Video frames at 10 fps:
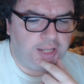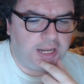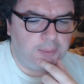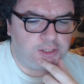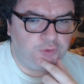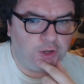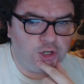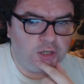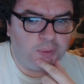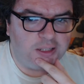animation is very
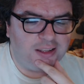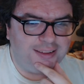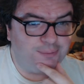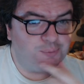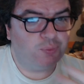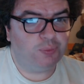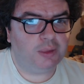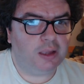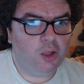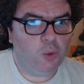good but eh,
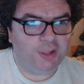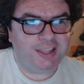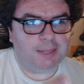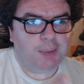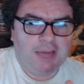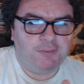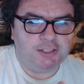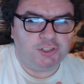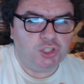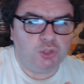what they end up having
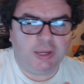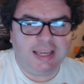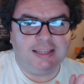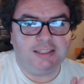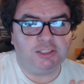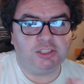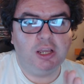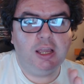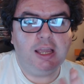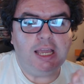to do is
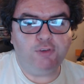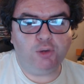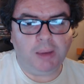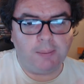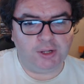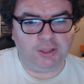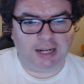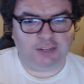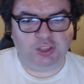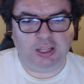if you remember a
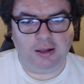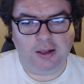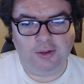lot of the